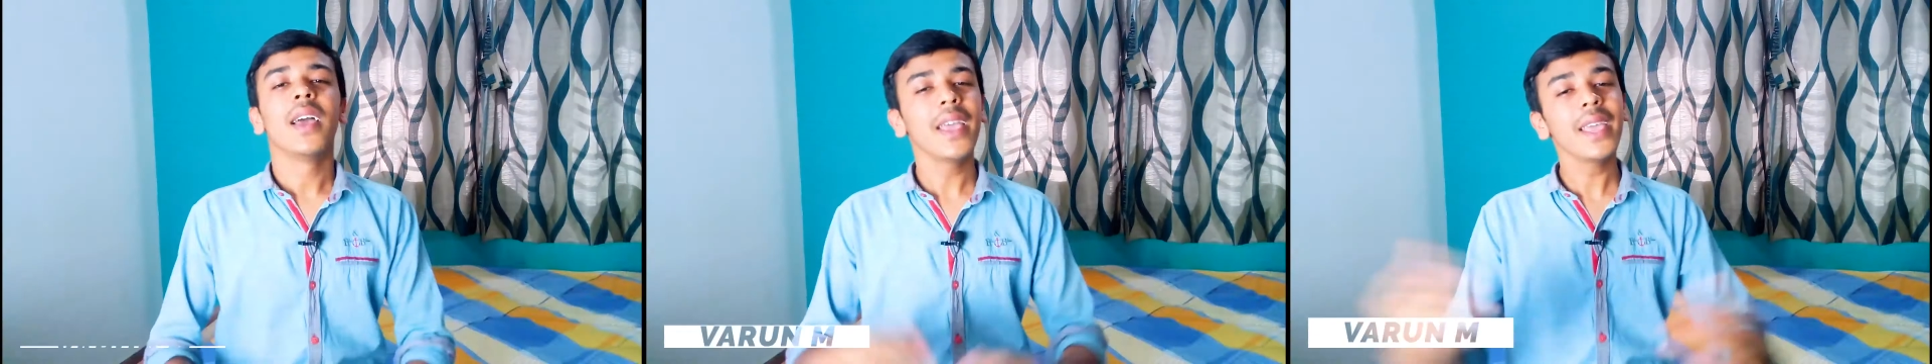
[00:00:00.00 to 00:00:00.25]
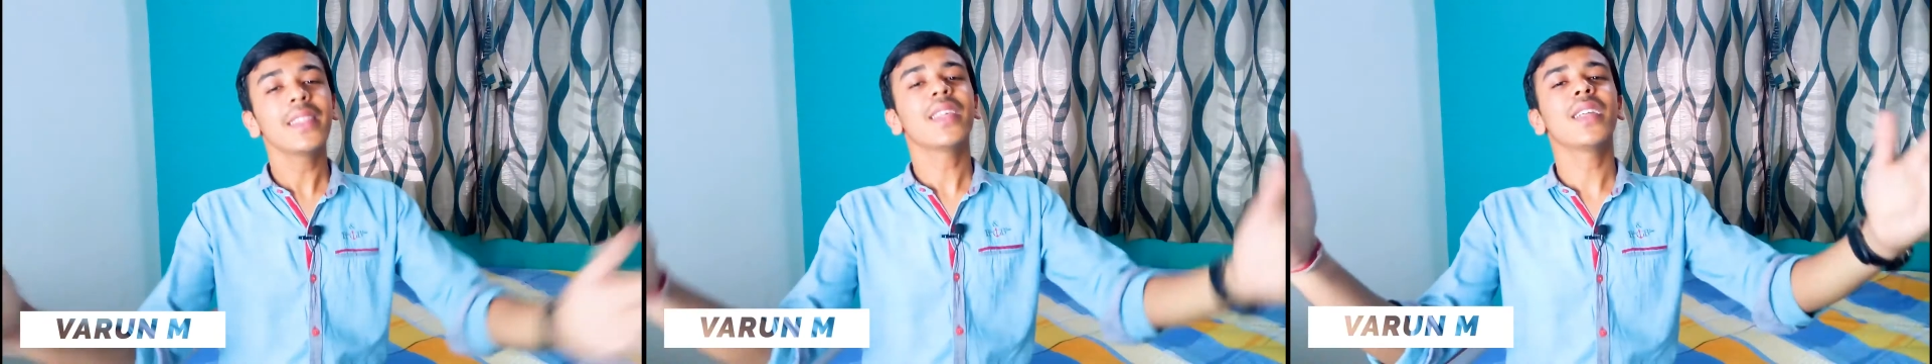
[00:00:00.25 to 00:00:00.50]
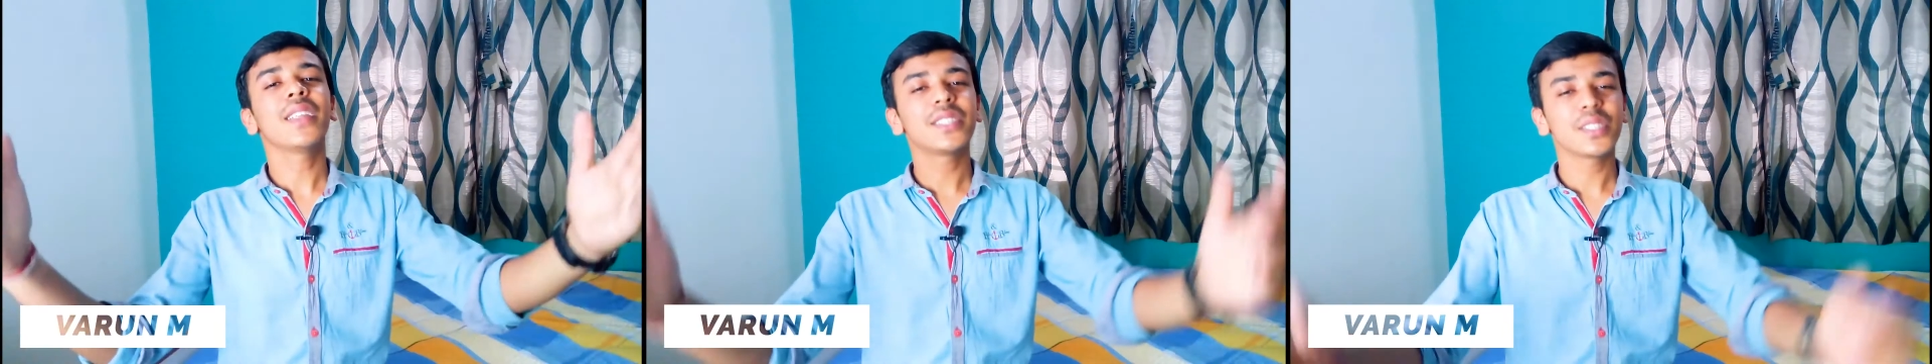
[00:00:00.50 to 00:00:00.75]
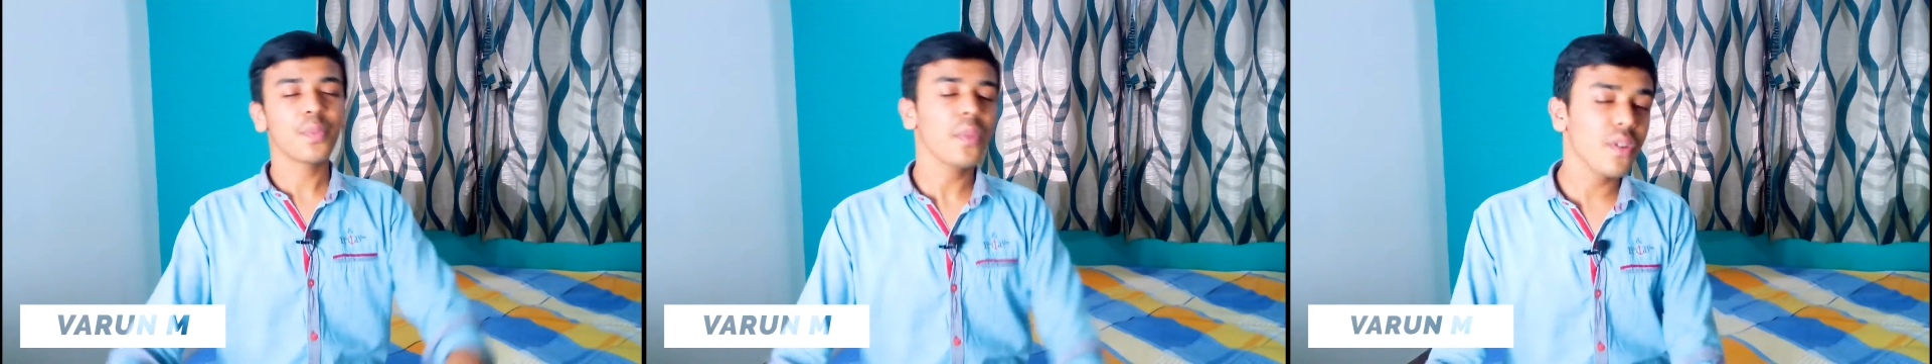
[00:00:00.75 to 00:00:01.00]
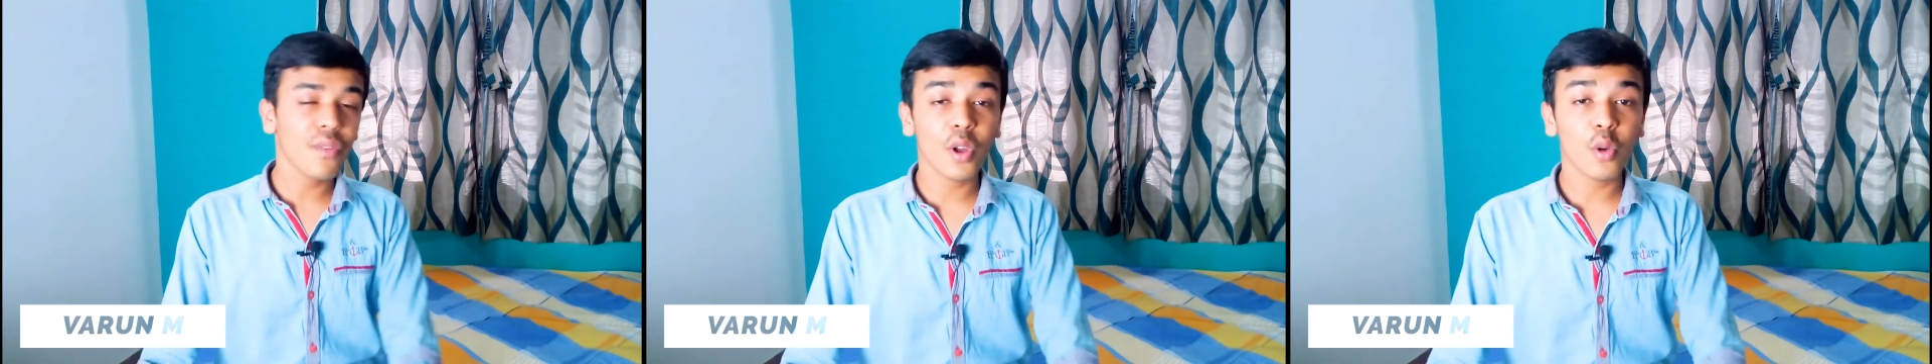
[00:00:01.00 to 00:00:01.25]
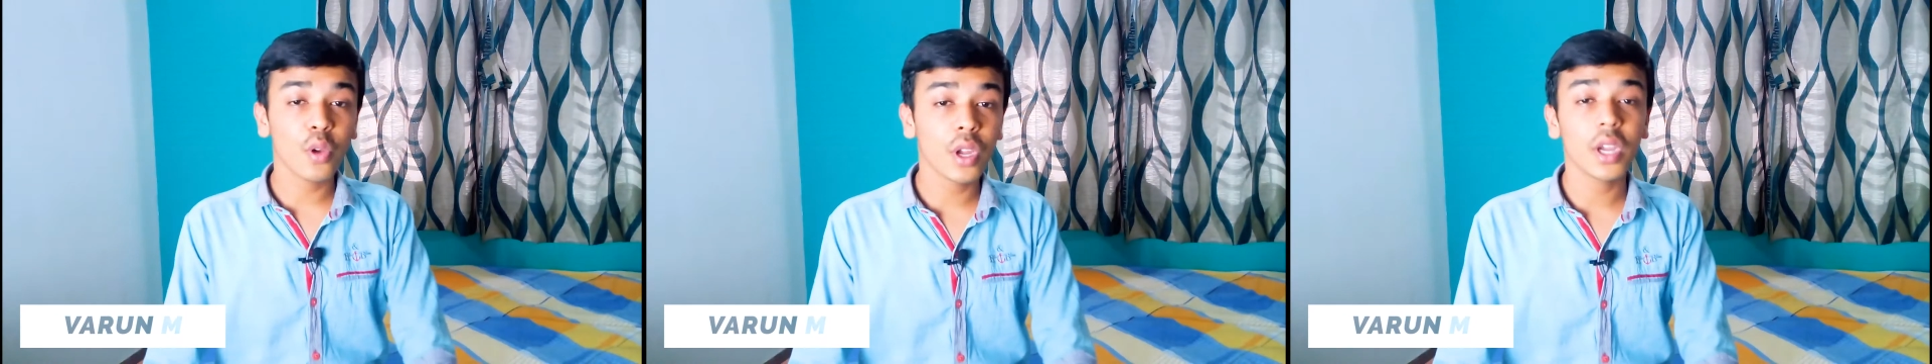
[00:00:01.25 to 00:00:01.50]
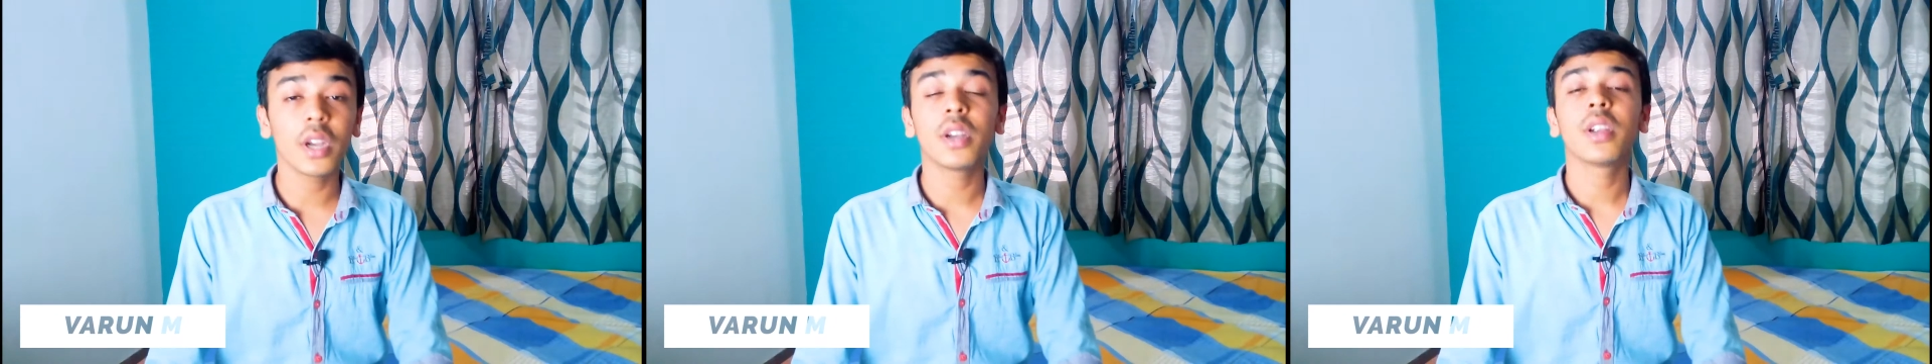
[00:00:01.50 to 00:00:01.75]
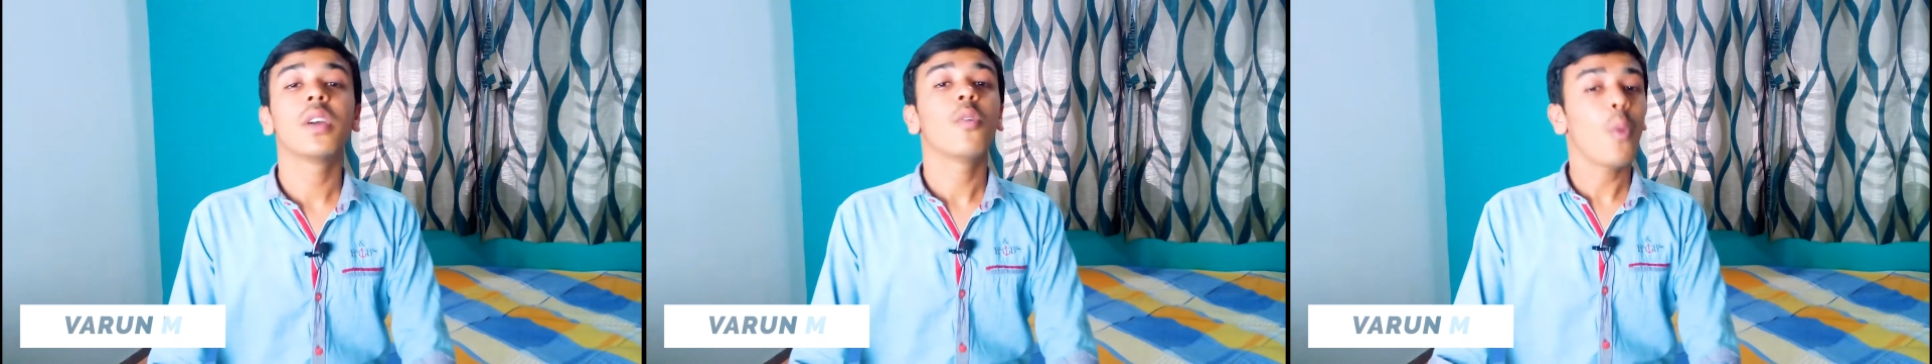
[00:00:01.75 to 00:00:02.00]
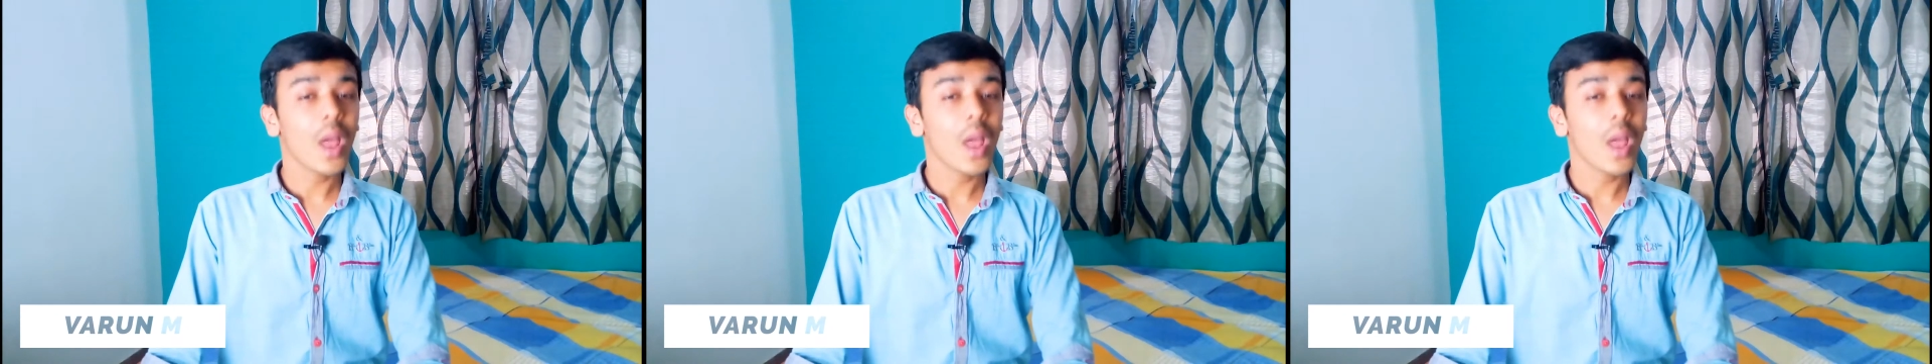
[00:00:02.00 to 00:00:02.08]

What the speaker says: Hey there, it's me Varun here.